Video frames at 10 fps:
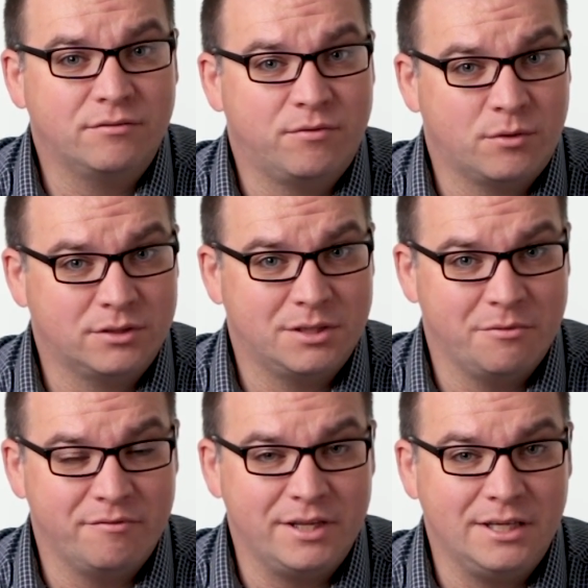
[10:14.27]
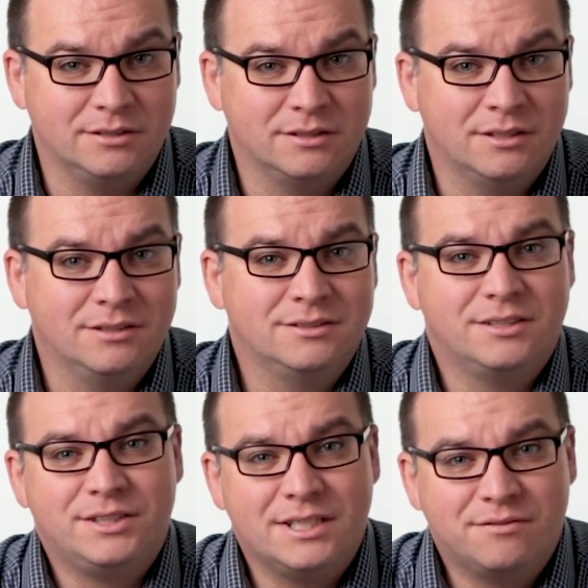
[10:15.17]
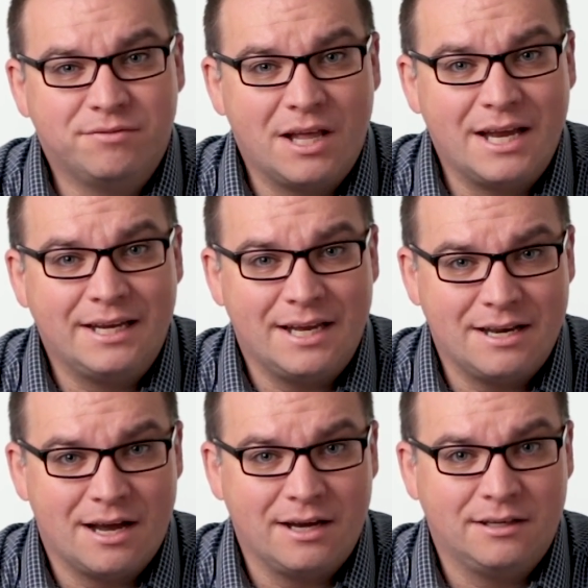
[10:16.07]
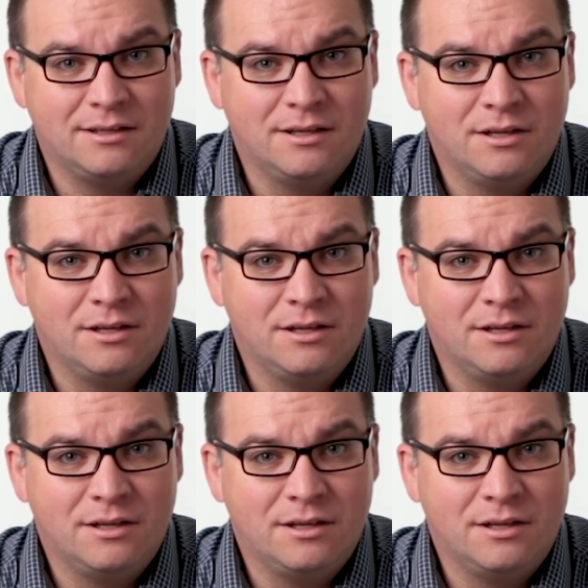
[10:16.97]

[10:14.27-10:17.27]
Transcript: for some of these, such as flying at night.